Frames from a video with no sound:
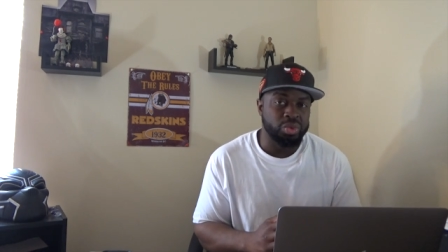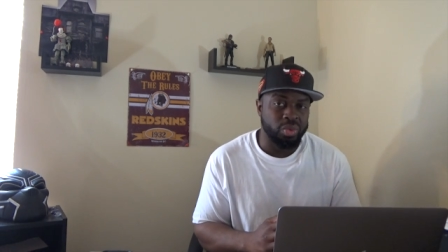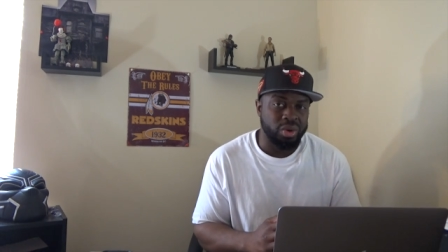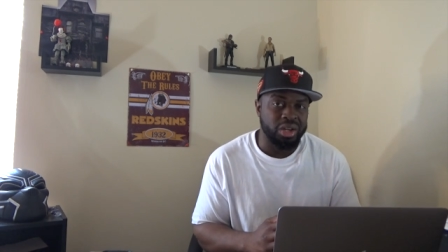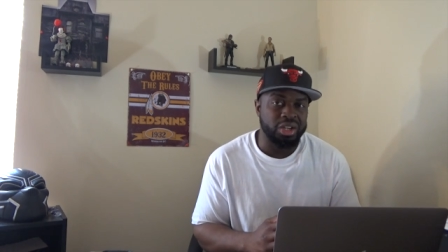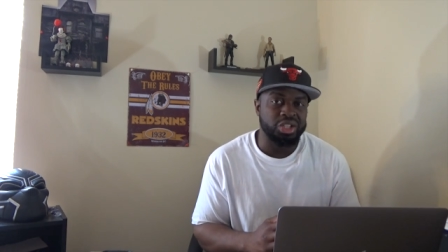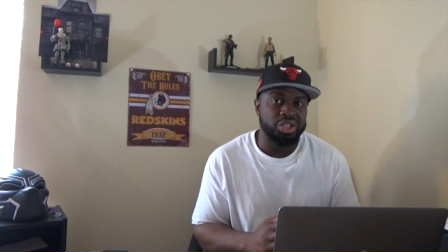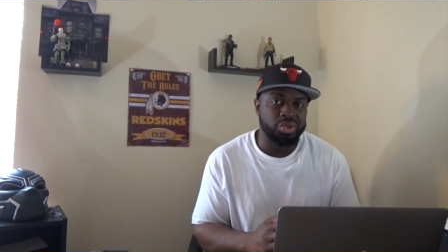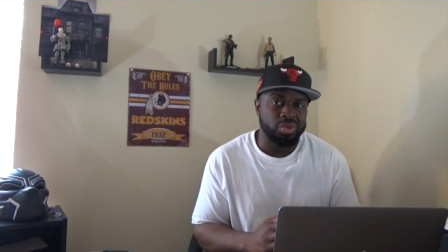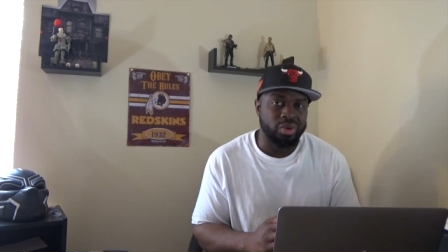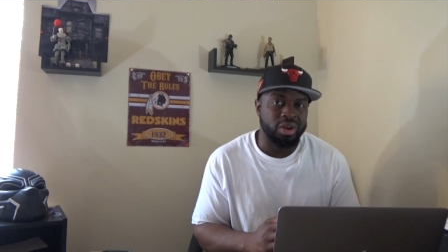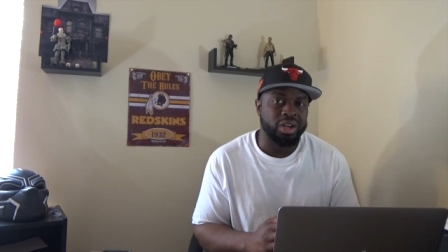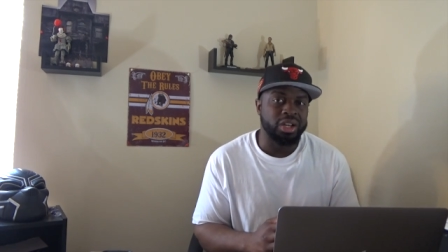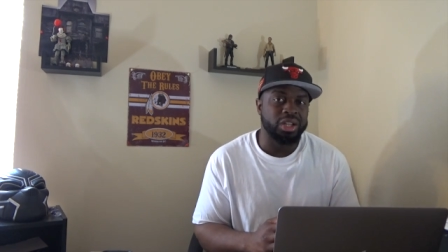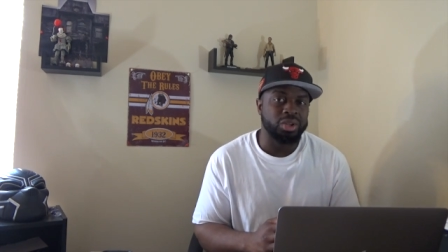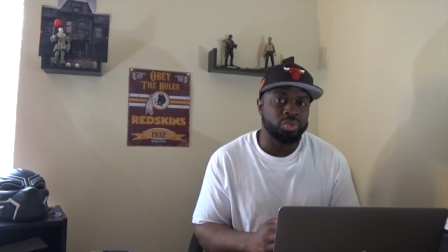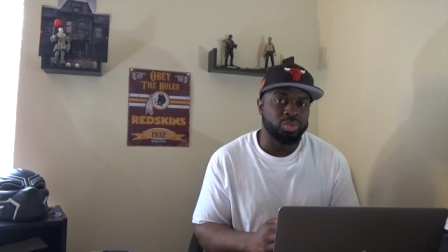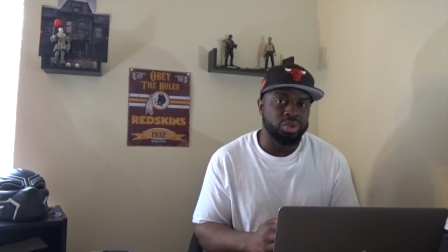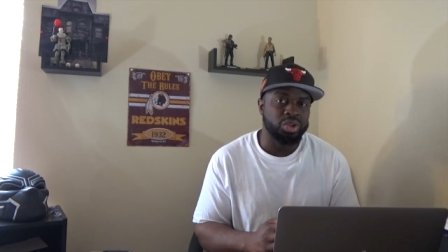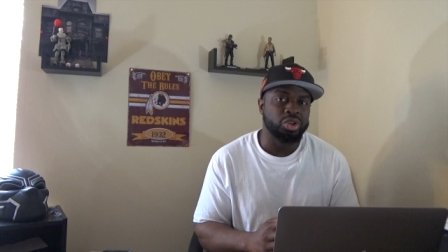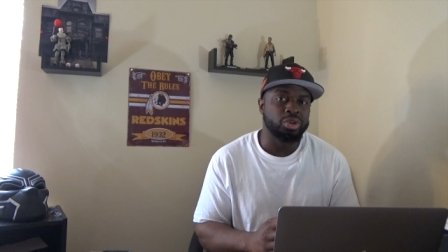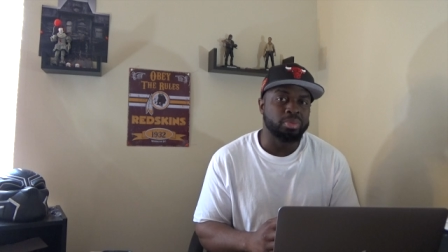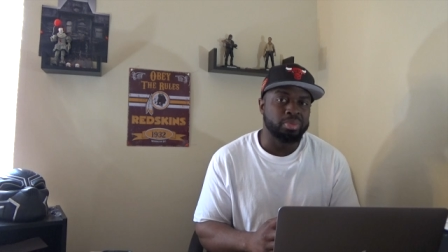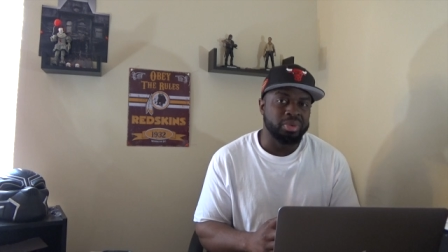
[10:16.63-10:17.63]

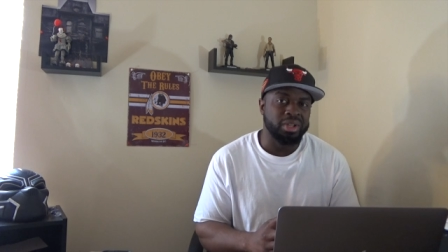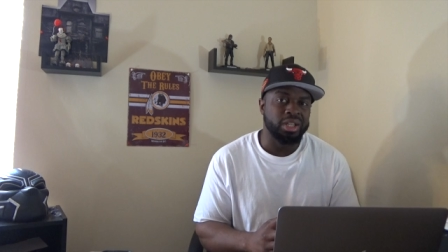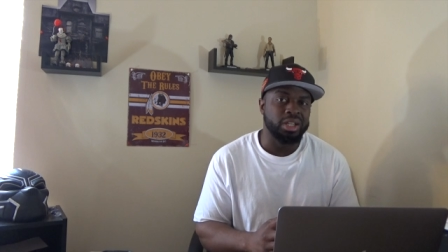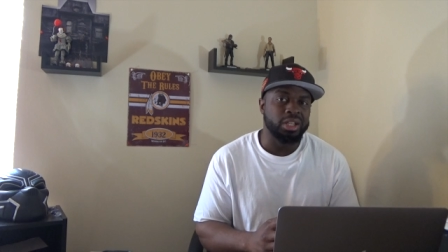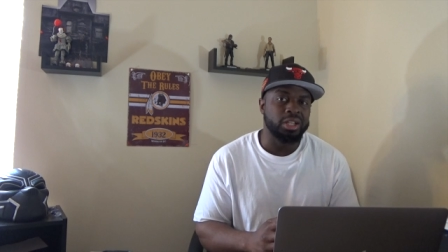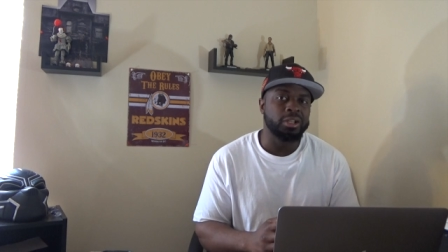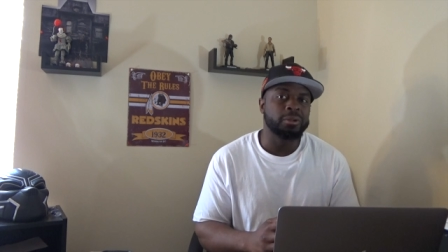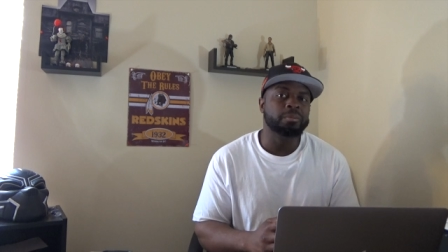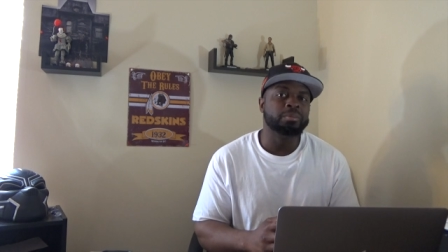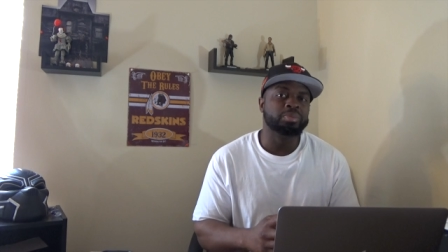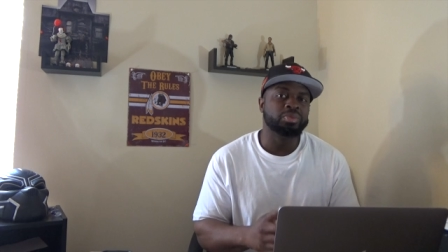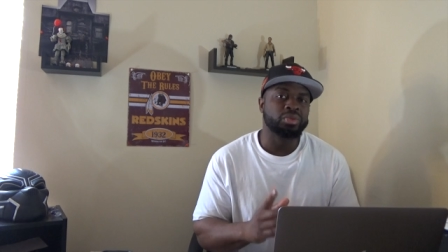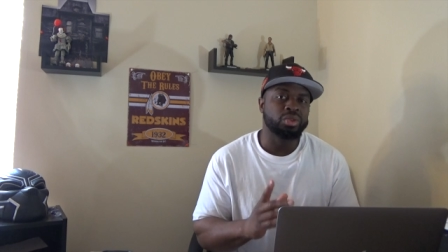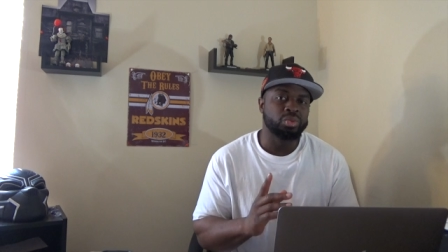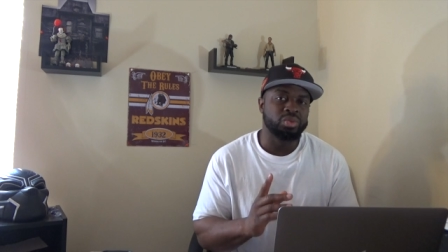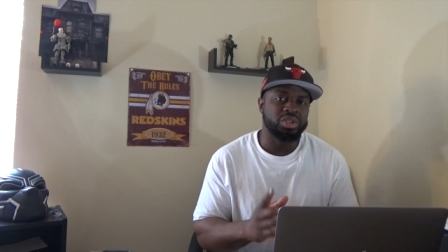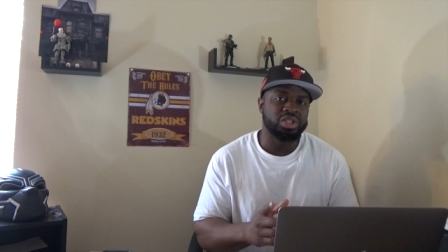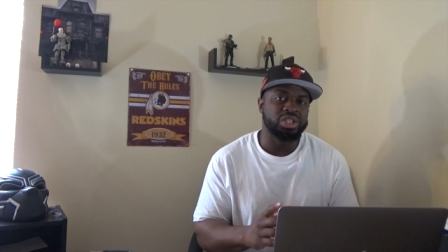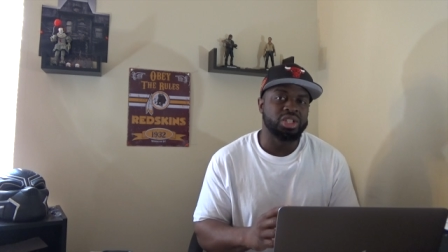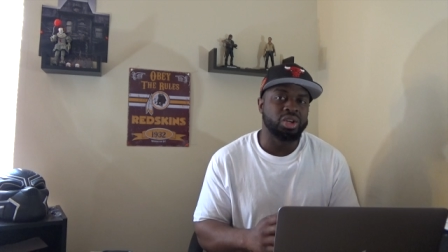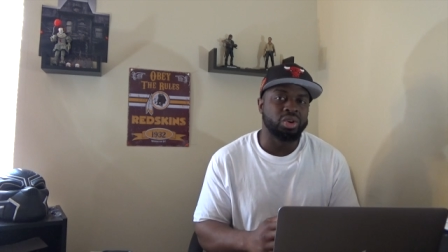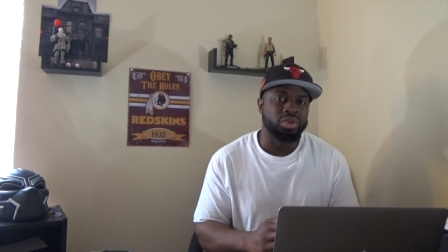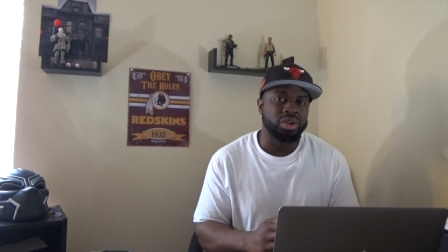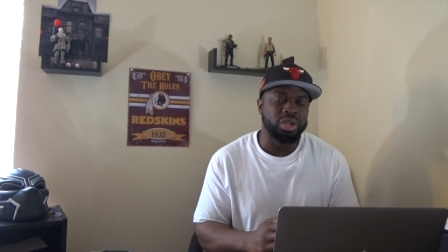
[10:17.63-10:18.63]
2020 will be
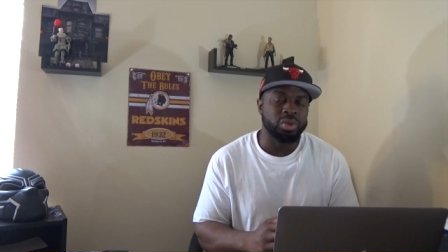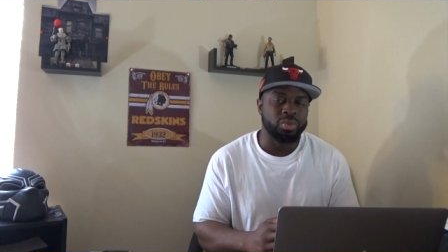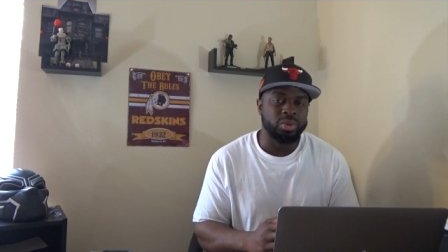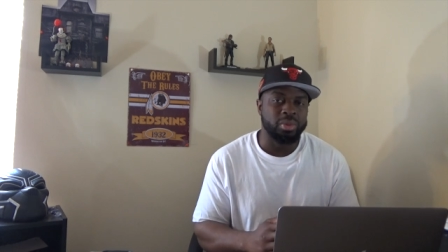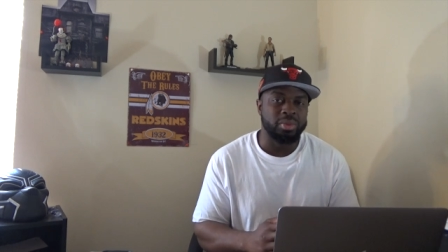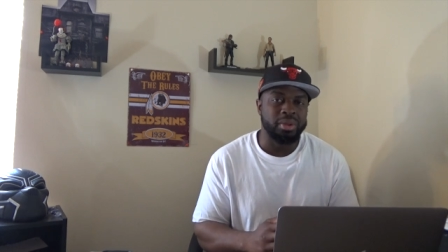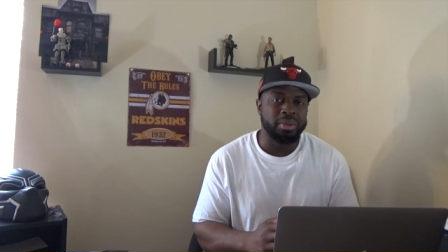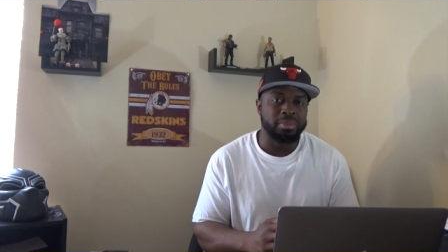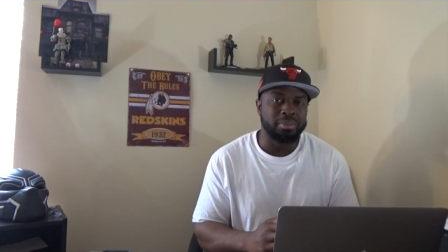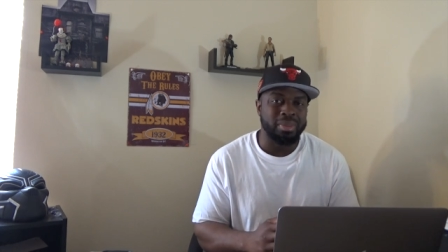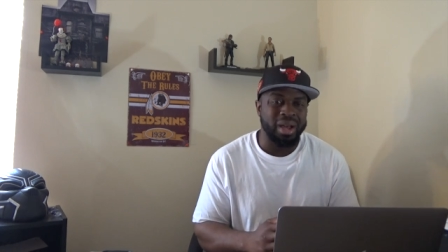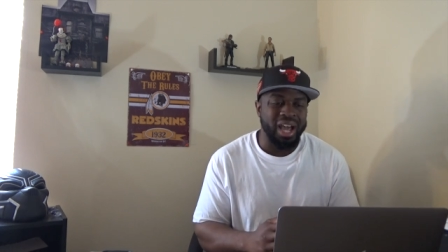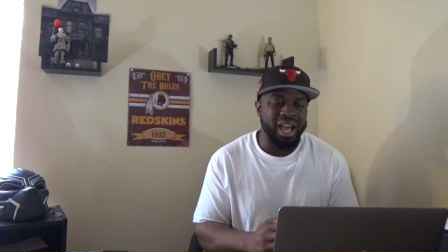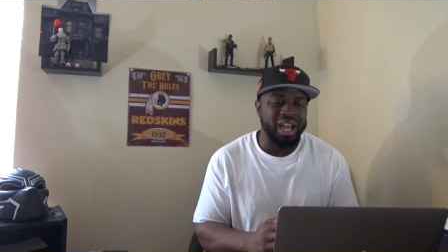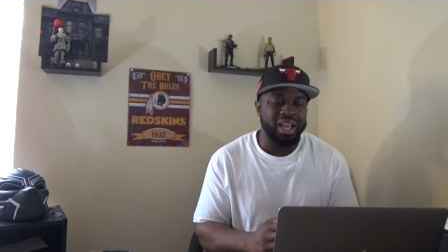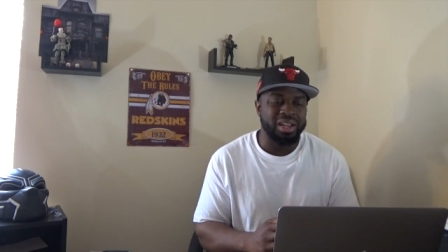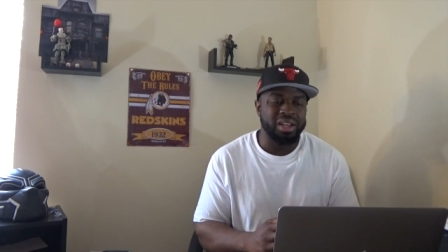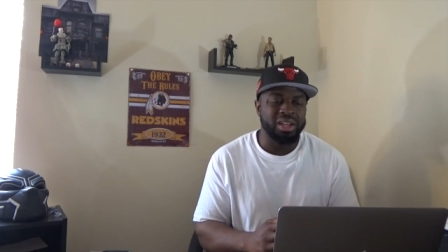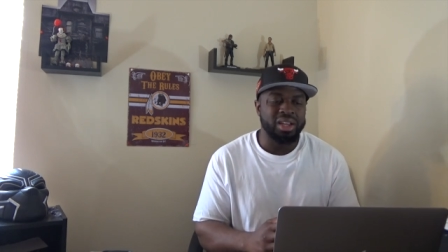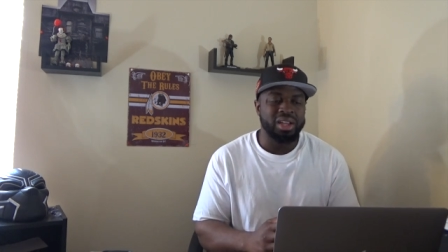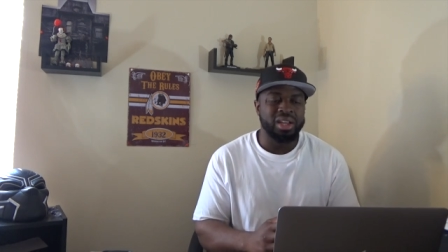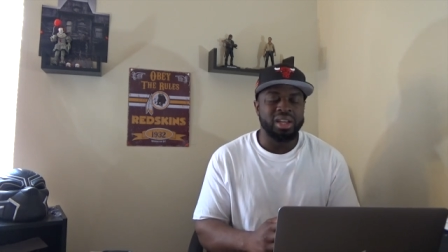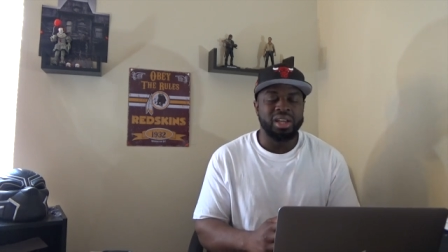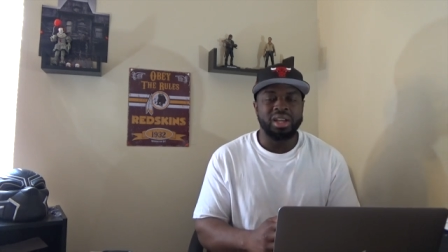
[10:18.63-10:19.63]
when Sony will be back.